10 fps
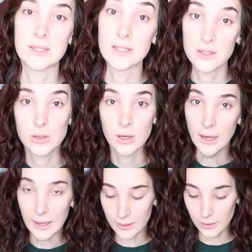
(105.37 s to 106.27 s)
This year
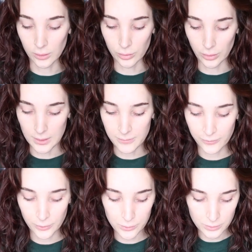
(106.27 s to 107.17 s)
I added a
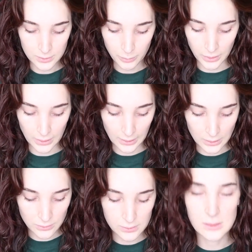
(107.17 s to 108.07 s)
grapefruit, but I
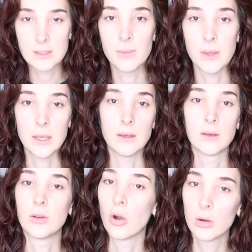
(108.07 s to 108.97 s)
use it to
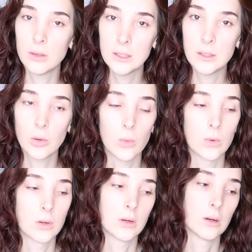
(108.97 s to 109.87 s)
make garland
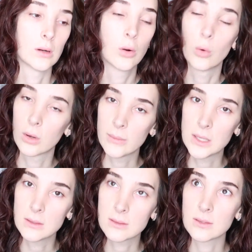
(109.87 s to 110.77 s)
or
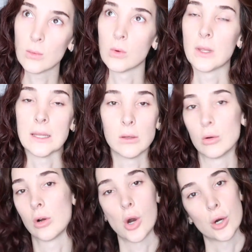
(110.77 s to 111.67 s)
ornaments or like
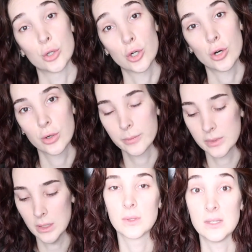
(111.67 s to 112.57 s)
little card
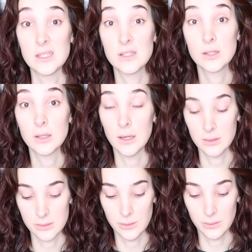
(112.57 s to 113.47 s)
charms. This year I
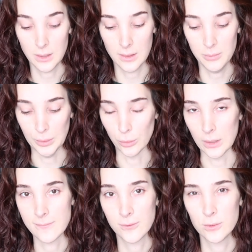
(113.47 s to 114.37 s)
also cut up a
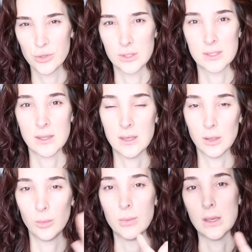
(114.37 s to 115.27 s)
grapefruit just because I
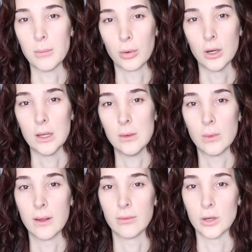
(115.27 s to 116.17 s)
think it'll be pretty
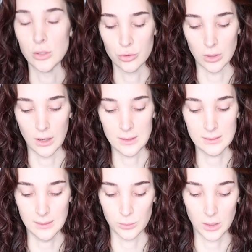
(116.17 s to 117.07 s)
whenever it
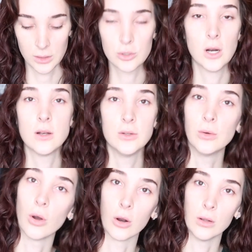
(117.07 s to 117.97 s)
dries. I'm going to try to do
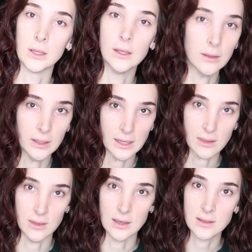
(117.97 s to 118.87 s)
garland
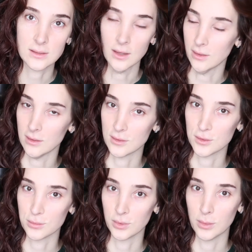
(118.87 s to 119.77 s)
like this. I think
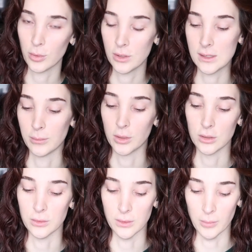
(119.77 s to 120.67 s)
this is really pretty and I'm going
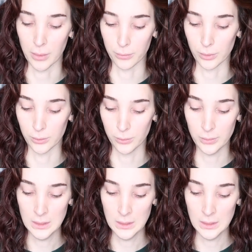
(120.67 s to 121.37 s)
to do it in my room.